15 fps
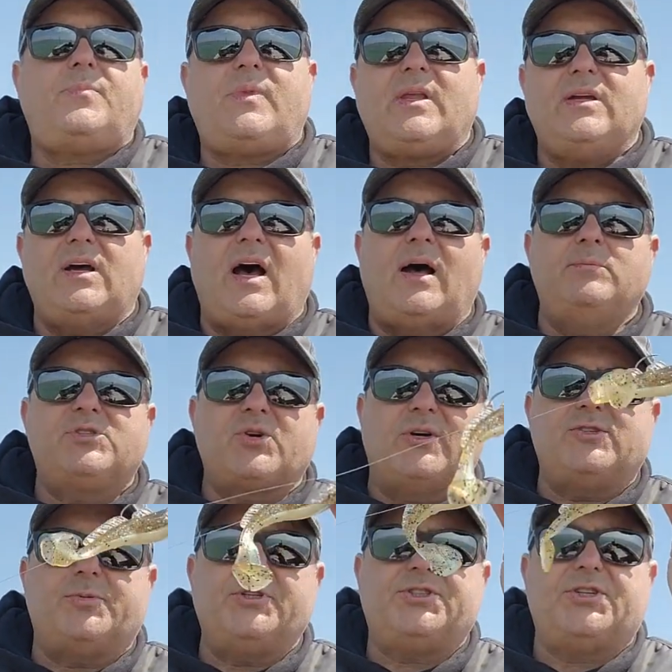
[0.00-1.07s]
I
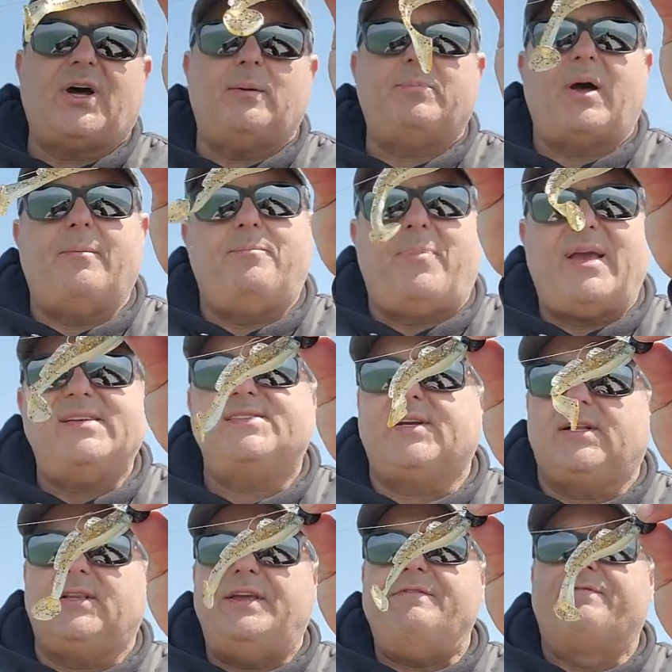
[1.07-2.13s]
switched up. I'm
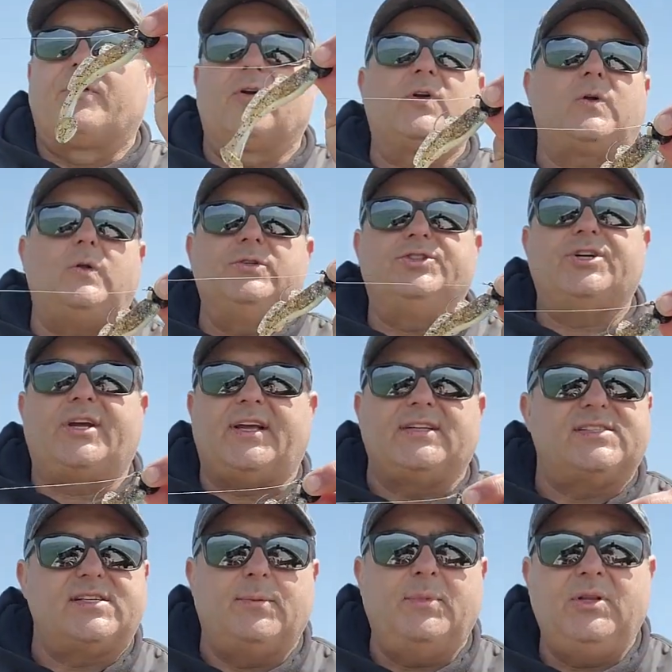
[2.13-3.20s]
basically vertical jigging,
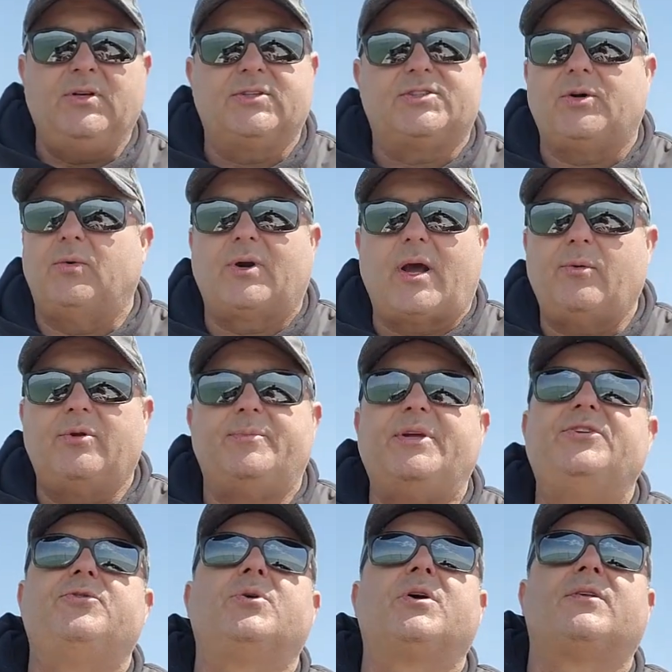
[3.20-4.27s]
similar to what I would be
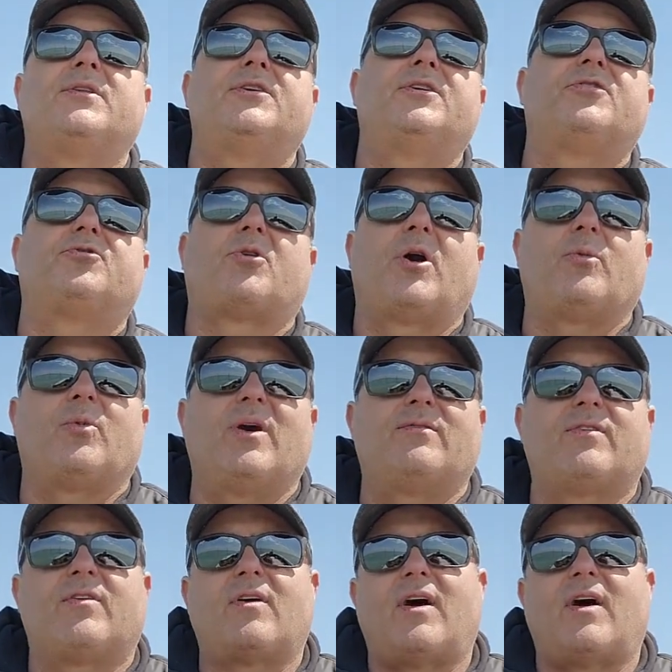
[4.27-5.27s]
doing on the Detroit River.